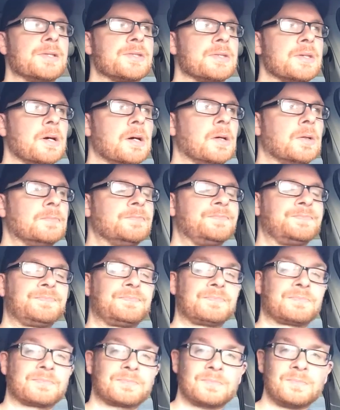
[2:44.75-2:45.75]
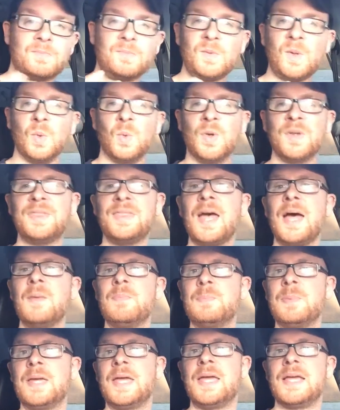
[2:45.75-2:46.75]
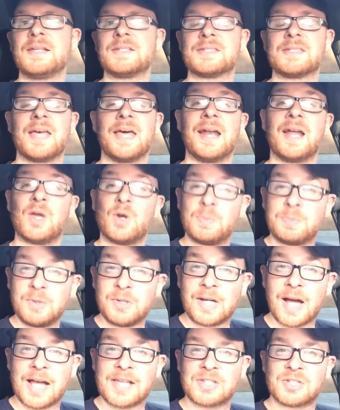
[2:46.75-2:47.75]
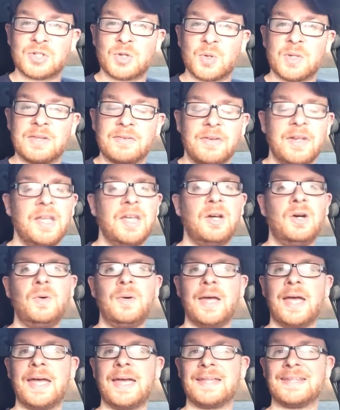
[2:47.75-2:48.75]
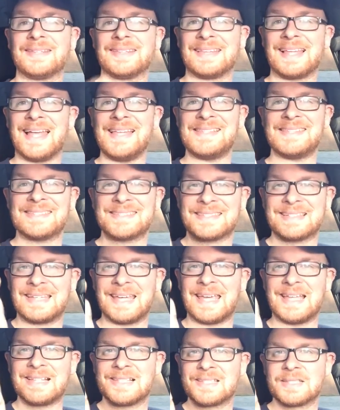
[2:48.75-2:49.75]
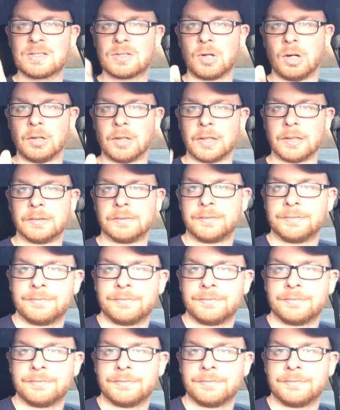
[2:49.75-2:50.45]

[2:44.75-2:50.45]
So with that being said, I hope you guys enjoyed the video, and let's get started.